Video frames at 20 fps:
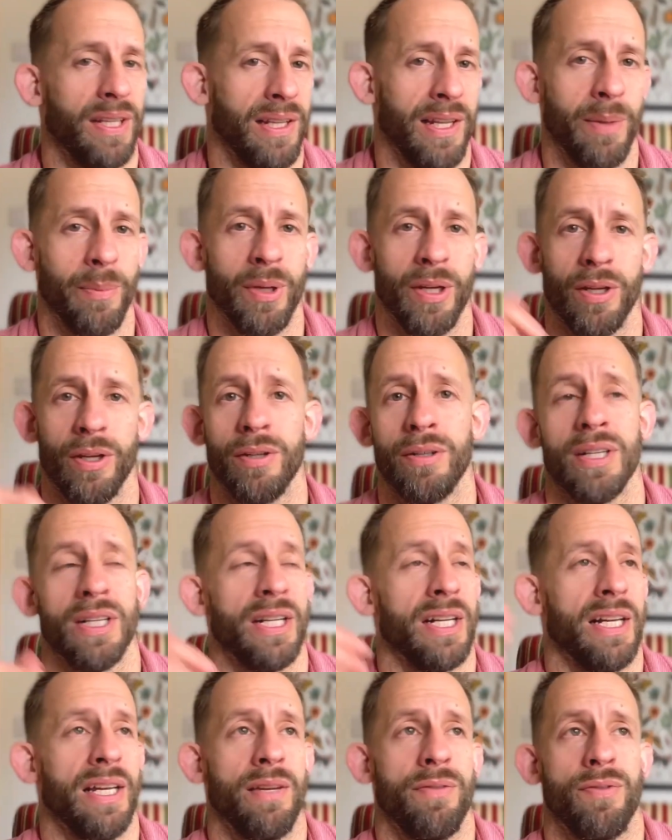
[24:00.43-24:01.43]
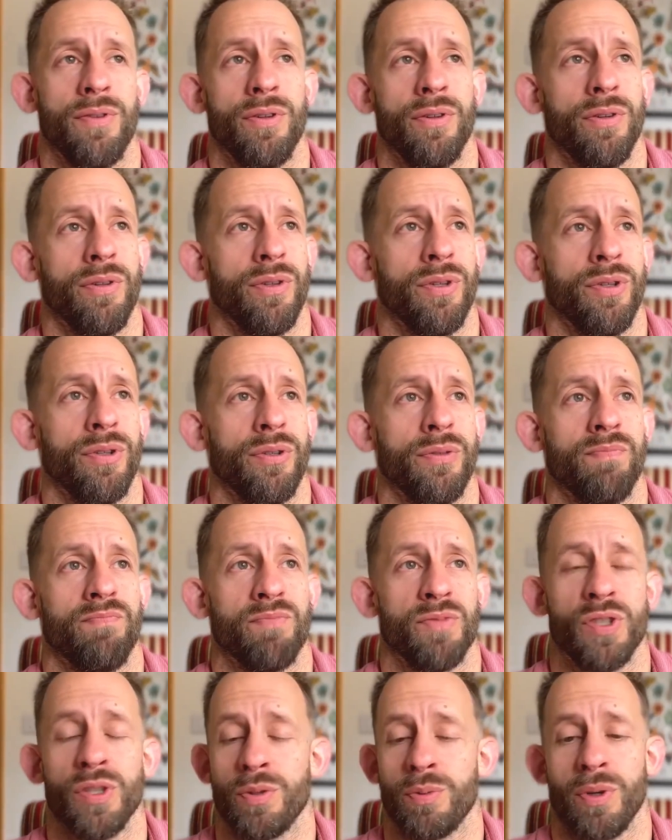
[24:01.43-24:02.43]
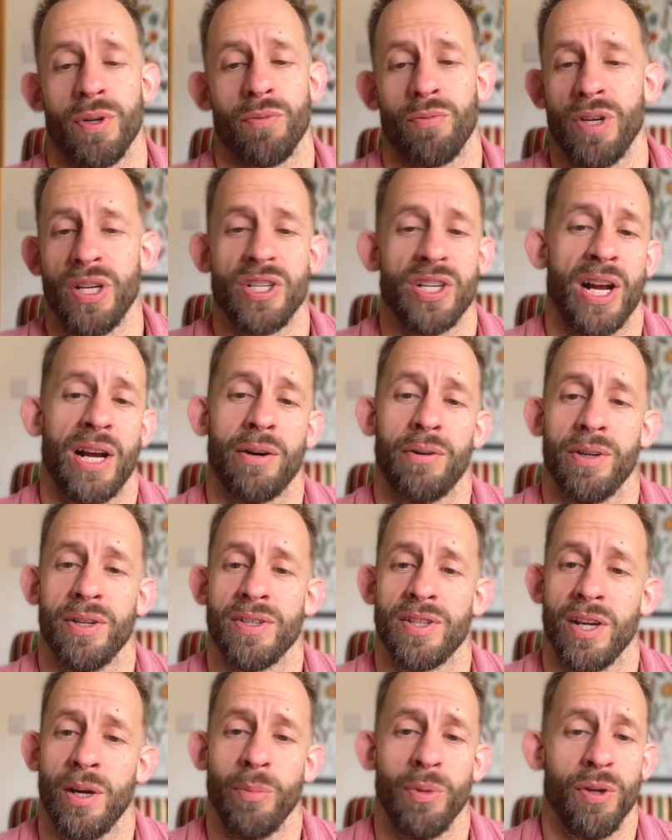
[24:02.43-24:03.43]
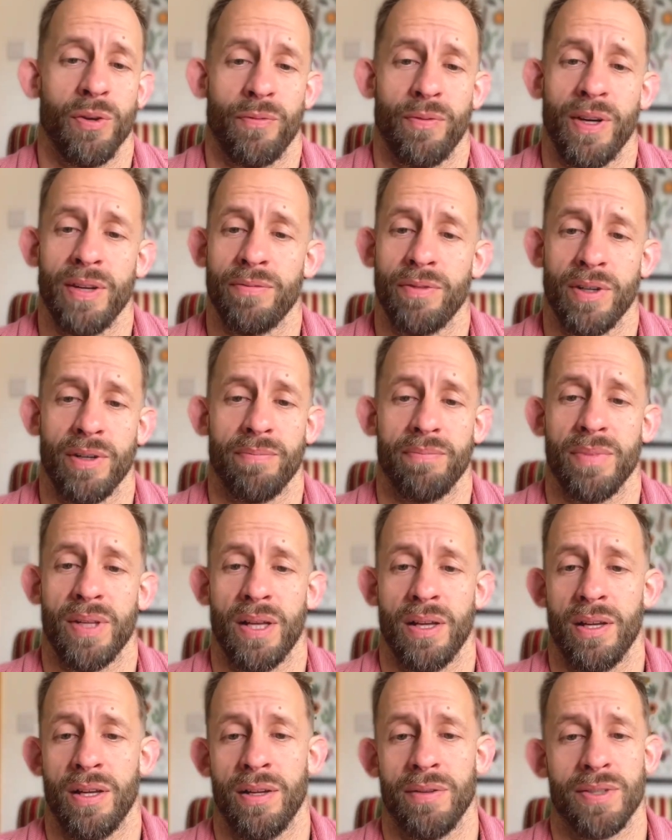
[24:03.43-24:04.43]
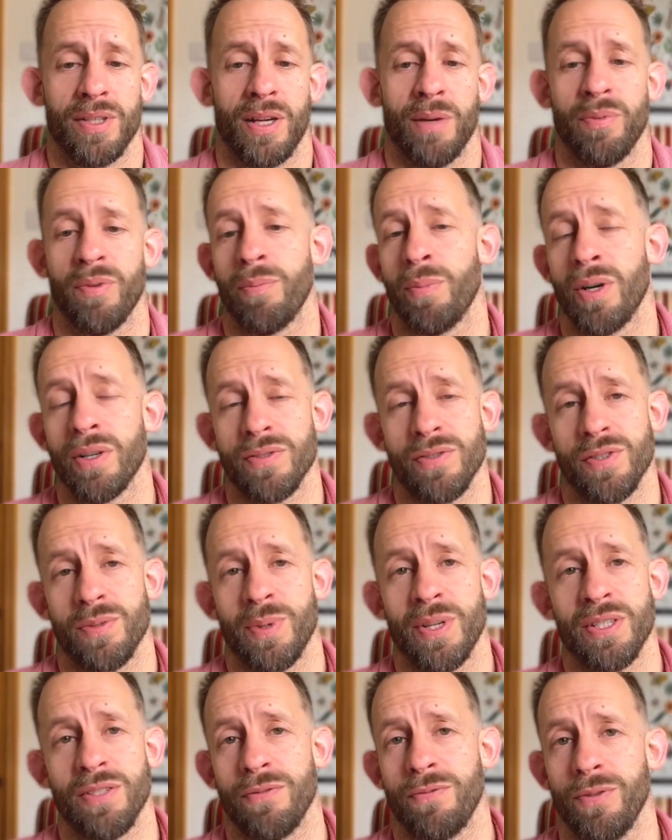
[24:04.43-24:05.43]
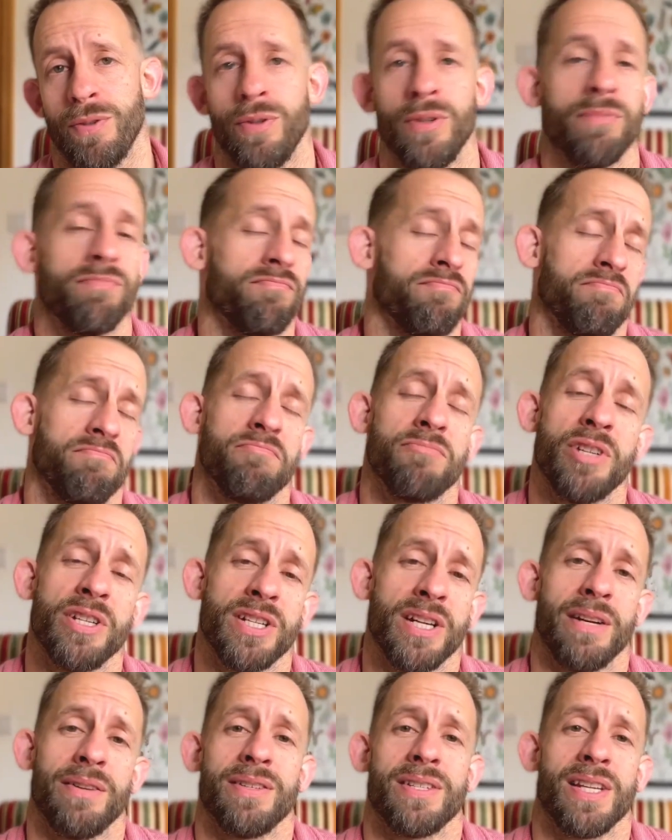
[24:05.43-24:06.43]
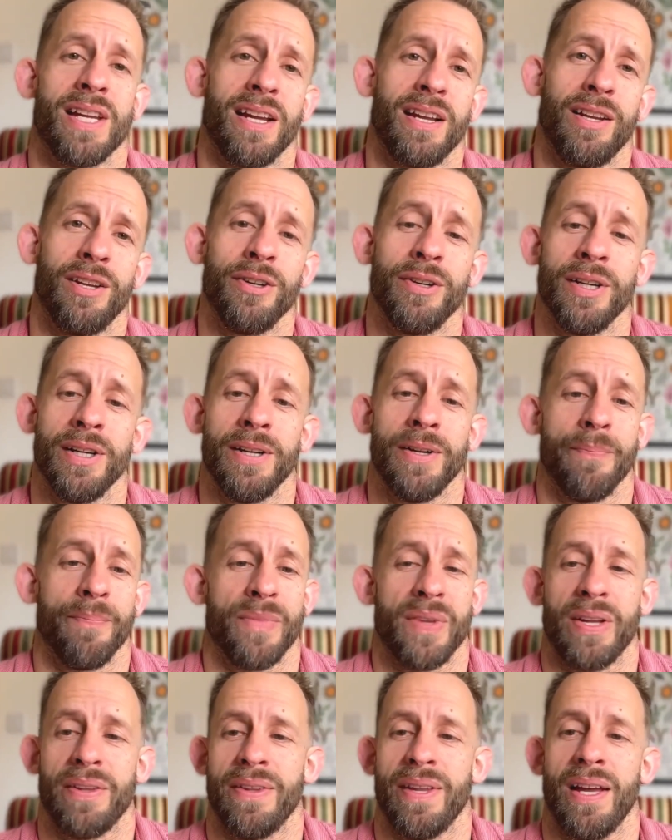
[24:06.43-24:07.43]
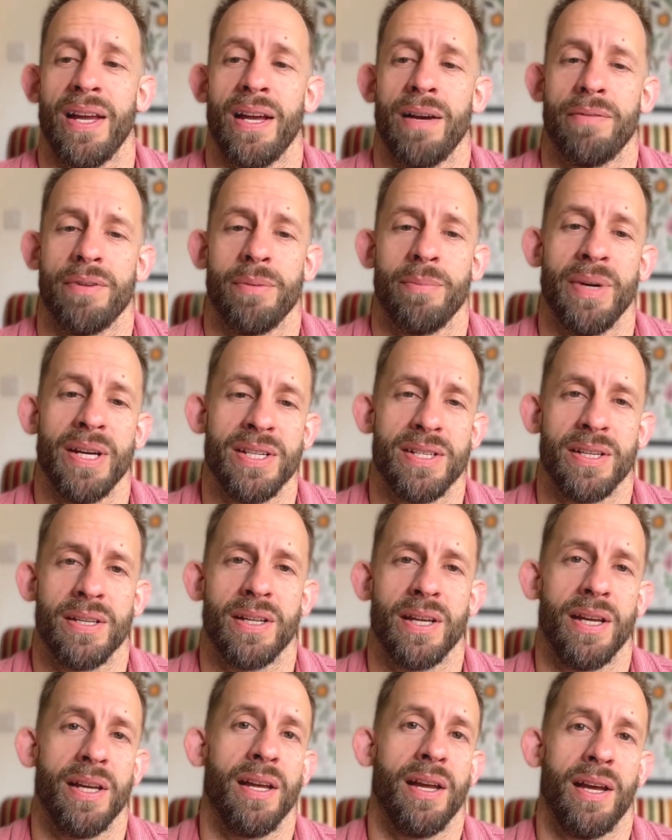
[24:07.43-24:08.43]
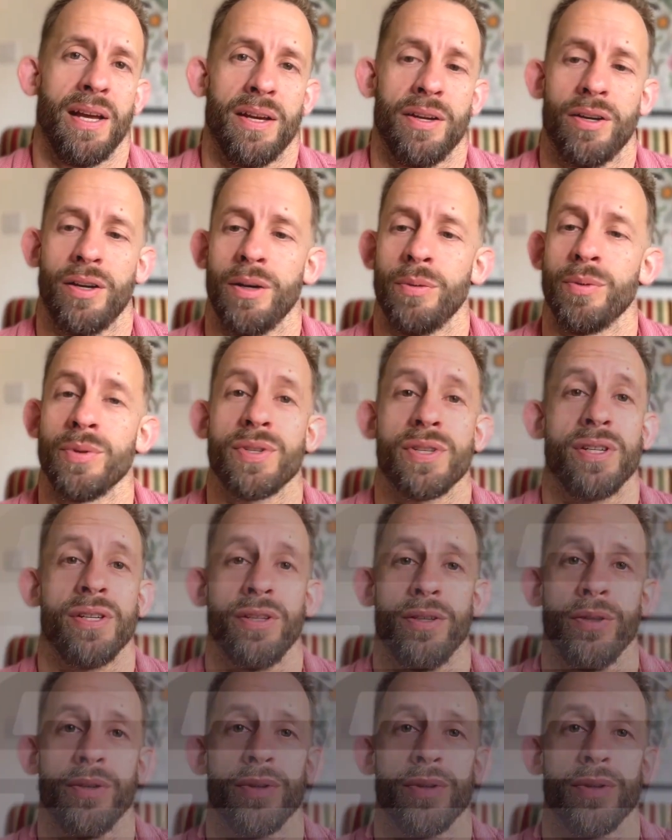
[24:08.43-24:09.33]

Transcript: let me know. If you just want to reach out and tell me your favorite type of Marks and Spencer food, reach out and say hello. Other than that, have an amazing day and I will see you